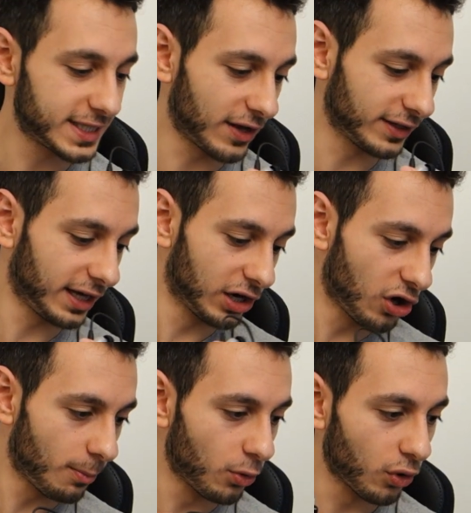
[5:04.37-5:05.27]
sounding, a
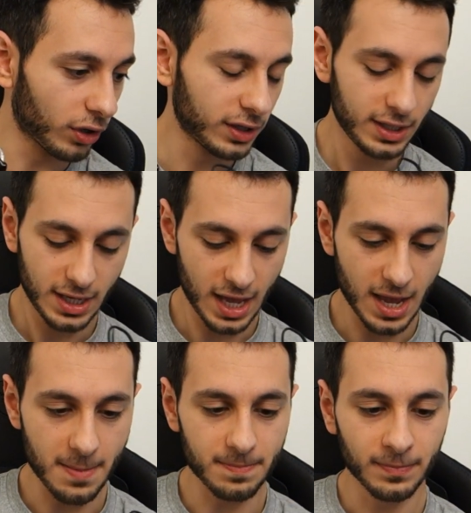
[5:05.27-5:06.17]
lot more
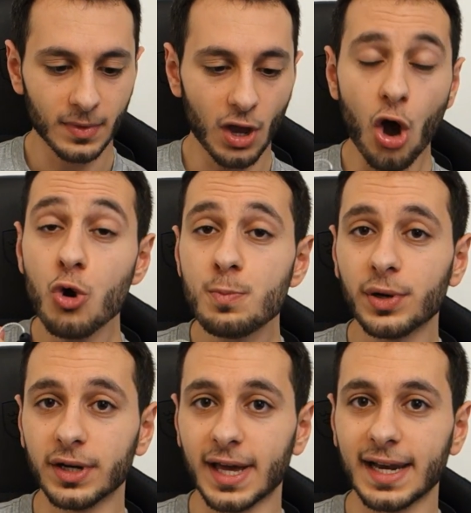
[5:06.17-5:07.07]

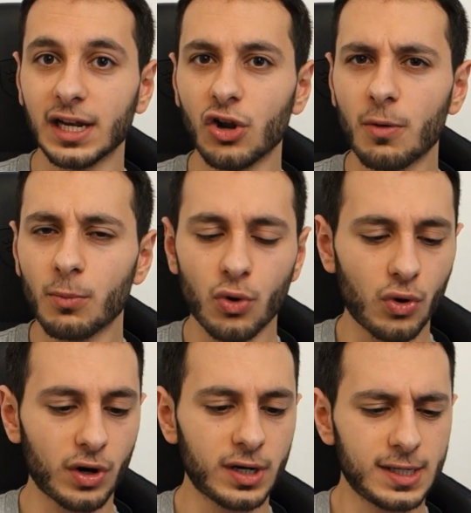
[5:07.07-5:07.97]
open, and a lot
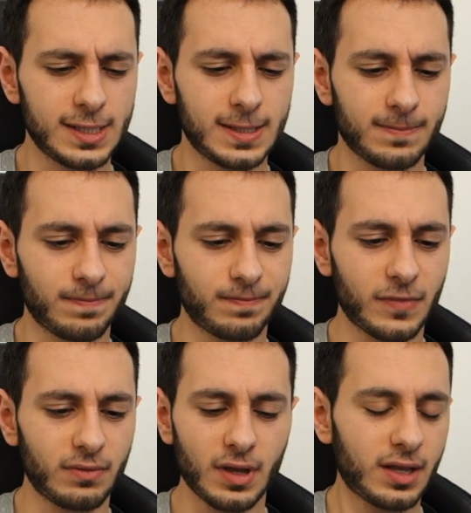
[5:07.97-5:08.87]
more,
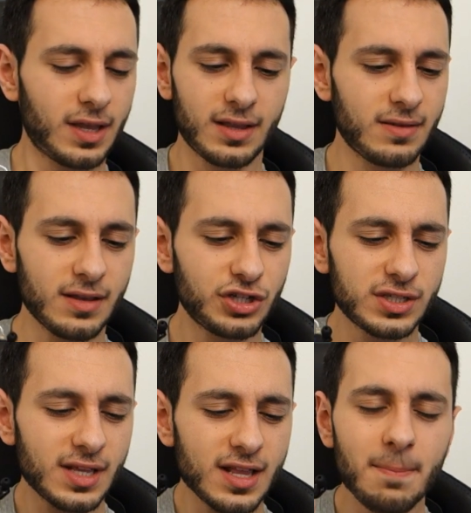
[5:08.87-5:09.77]

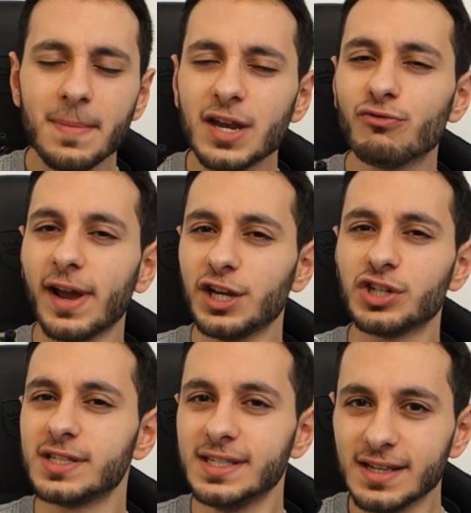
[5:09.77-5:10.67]
just the mid-range
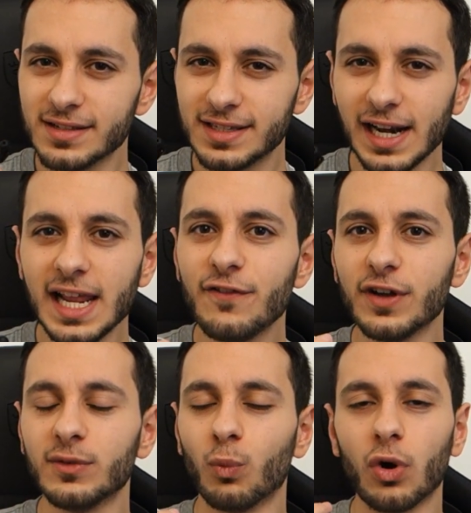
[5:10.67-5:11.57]
just
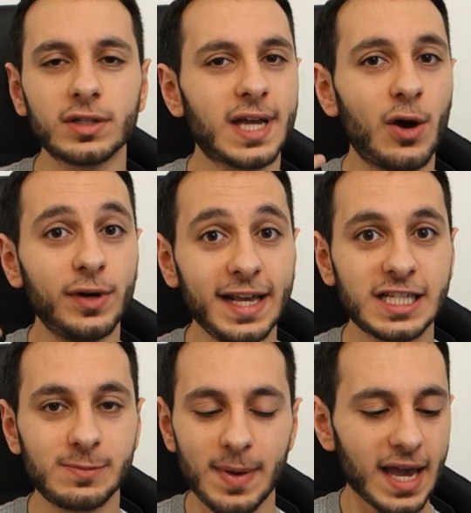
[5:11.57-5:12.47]
delivered what I would
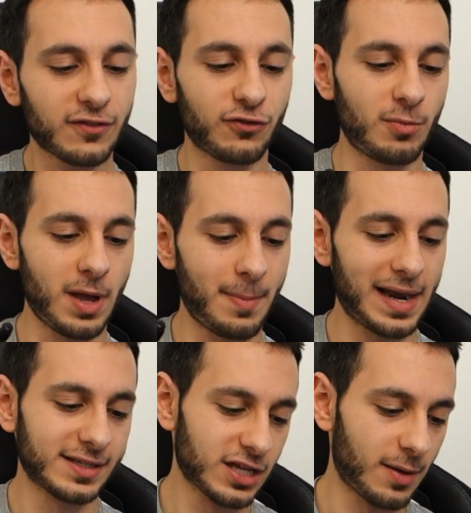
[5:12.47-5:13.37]
expect from a
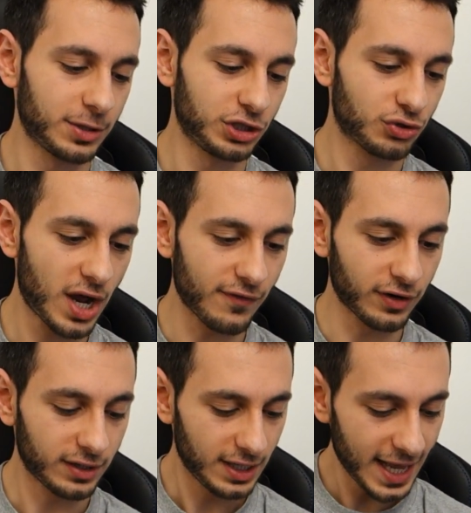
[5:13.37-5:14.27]
balanced armature
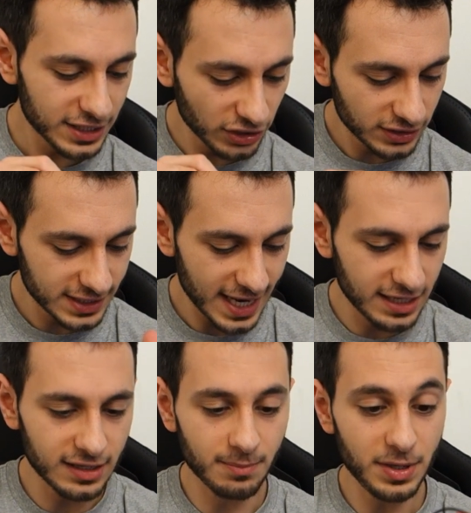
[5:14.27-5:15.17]
driver. It's not to say
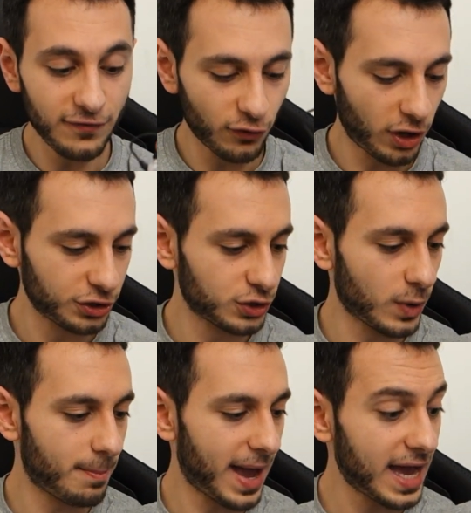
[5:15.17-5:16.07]
that the B400s
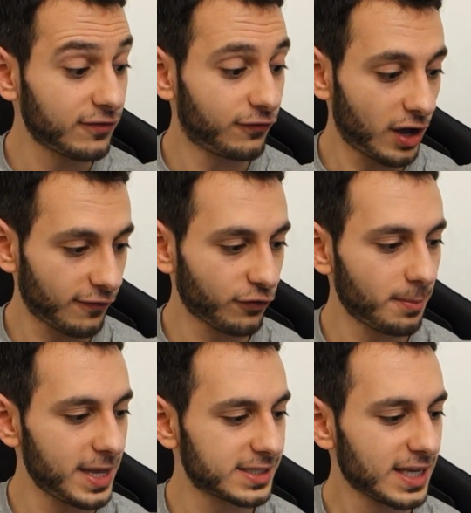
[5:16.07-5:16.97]
were bad, far
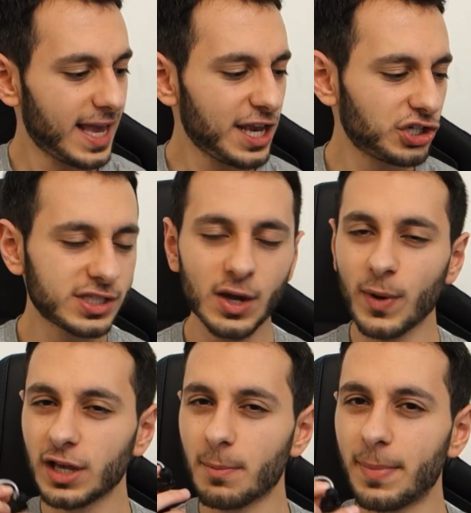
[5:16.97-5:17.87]
from it. It's just that
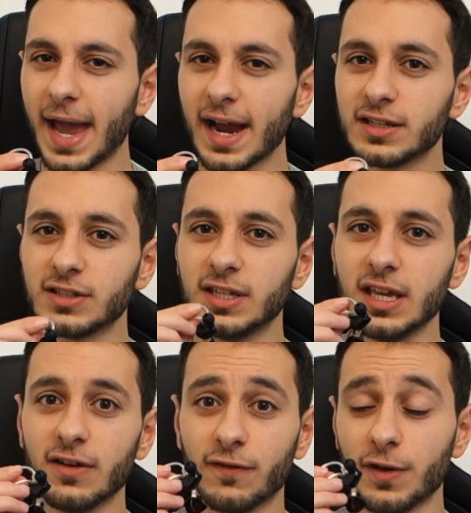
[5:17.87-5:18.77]
when compared to
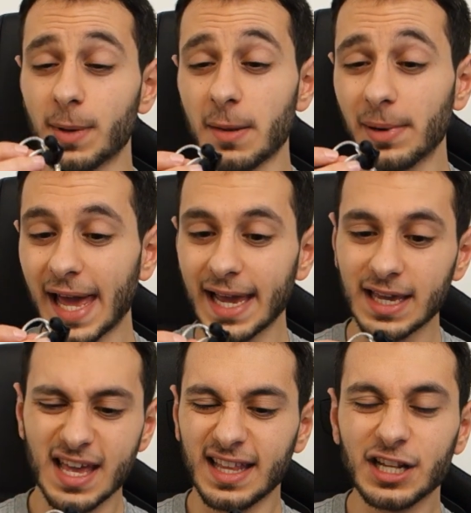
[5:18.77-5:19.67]
the FIBAE Black,
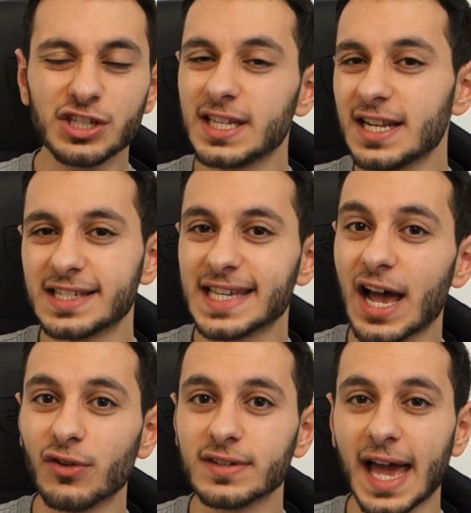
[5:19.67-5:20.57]
it just didn't
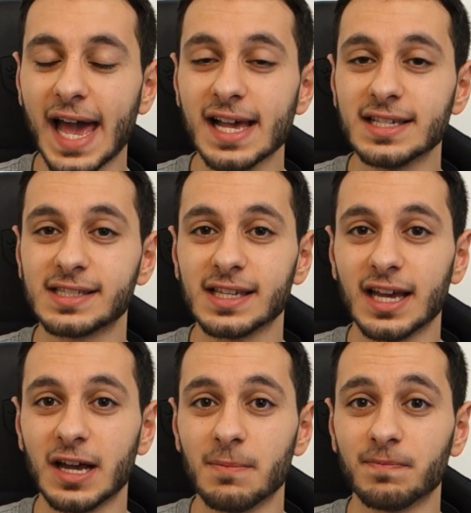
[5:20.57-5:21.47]
sound as
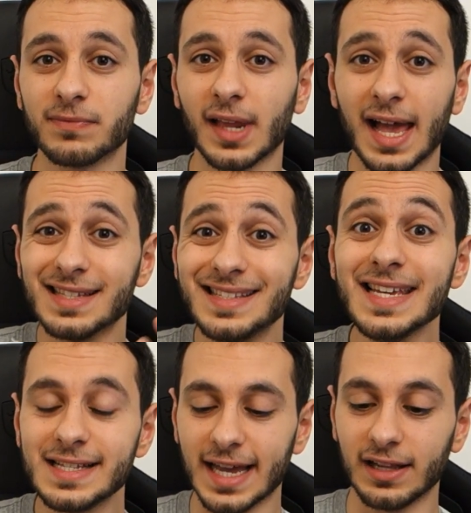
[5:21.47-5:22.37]

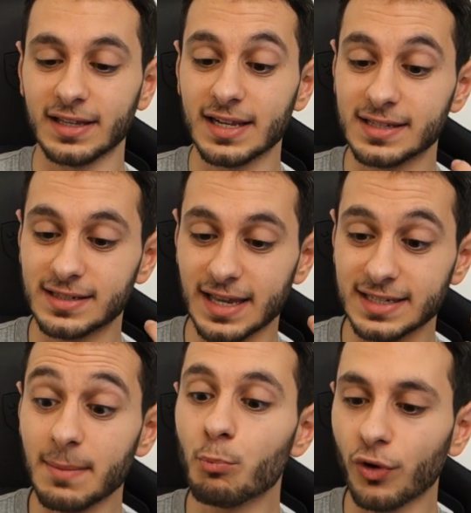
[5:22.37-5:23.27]
detailed and as
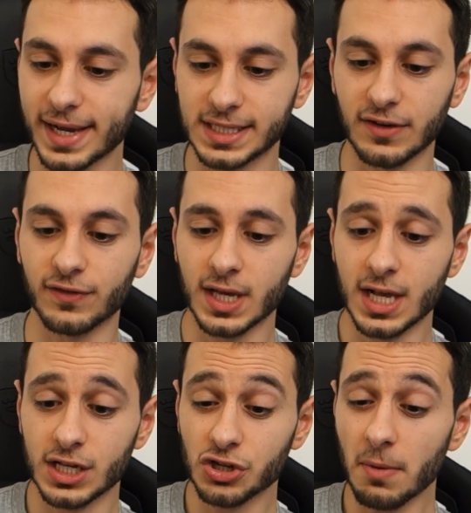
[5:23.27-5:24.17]
impressive.
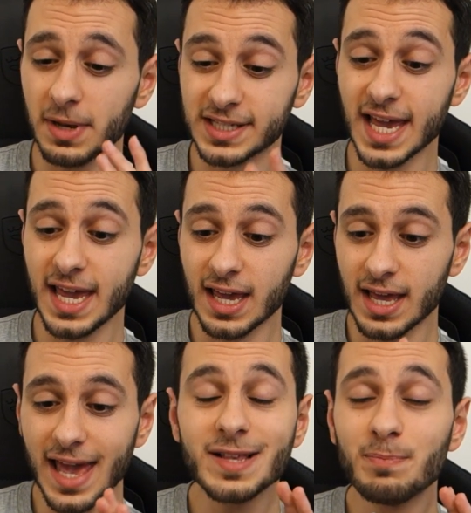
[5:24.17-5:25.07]
So I must say
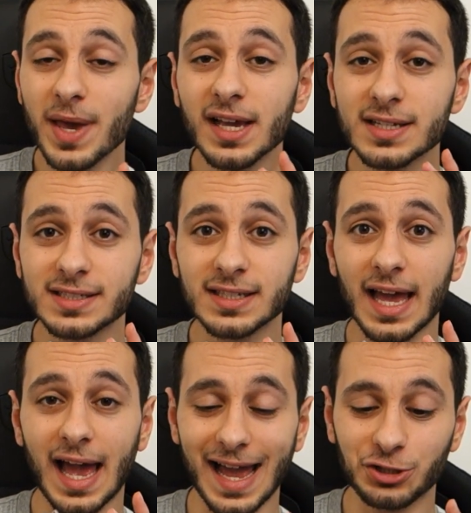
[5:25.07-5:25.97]
its biggest
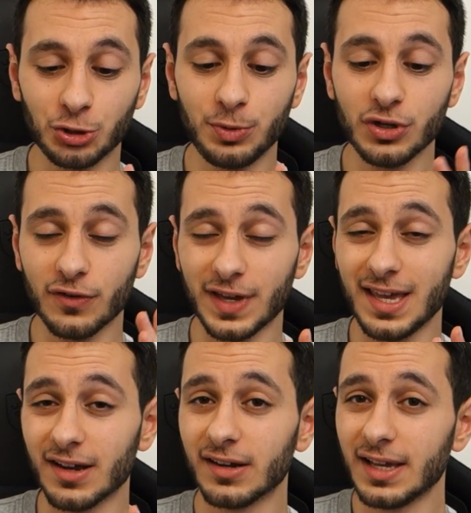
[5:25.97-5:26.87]
attribute over
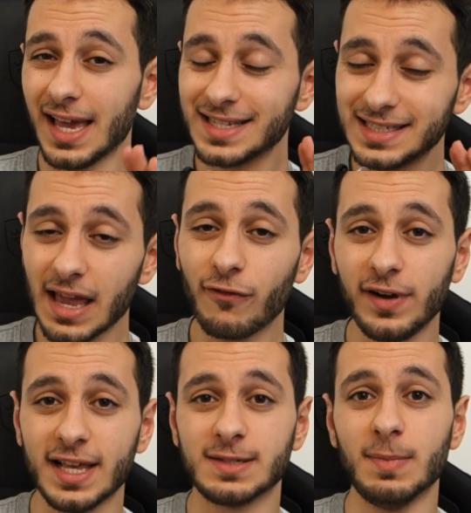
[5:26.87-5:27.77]
here is
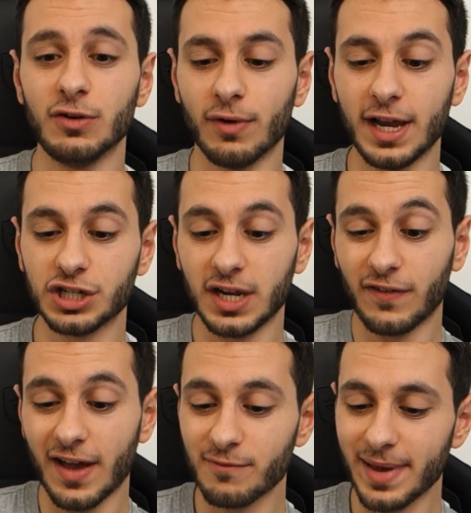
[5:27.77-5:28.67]
definitely its mid-range, and if
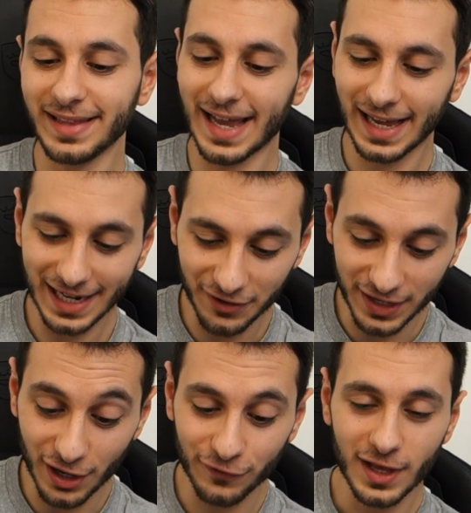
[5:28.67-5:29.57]
I haven't made that clear
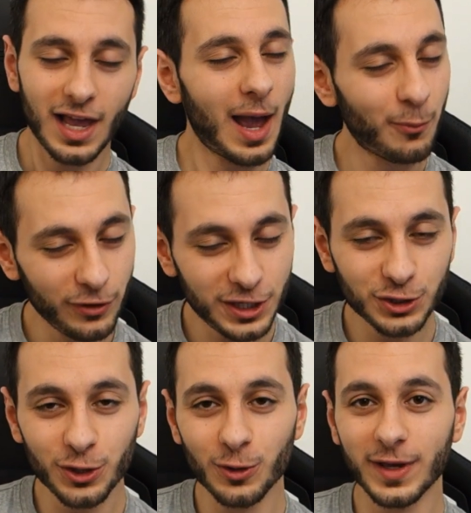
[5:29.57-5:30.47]
enough, I'm pretty
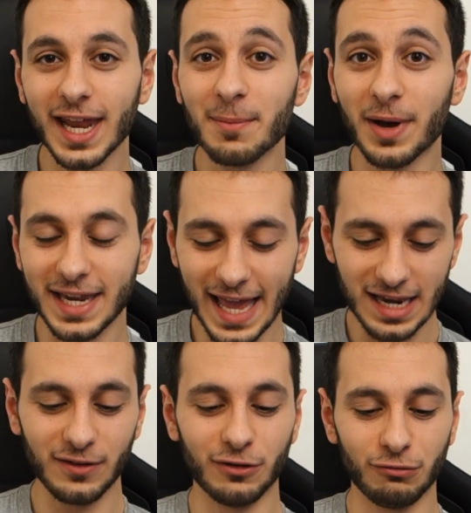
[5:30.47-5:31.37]
sure you'll get it by the
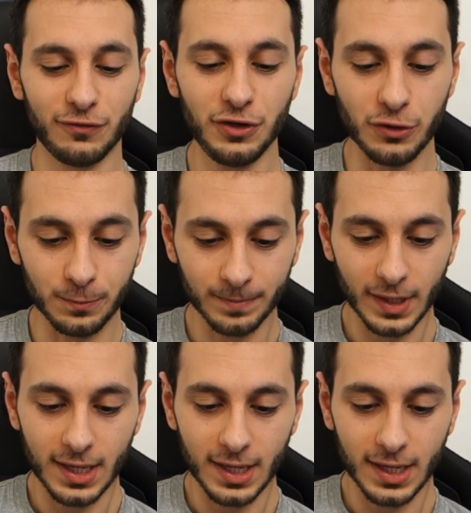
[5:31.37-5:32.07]
end of the review.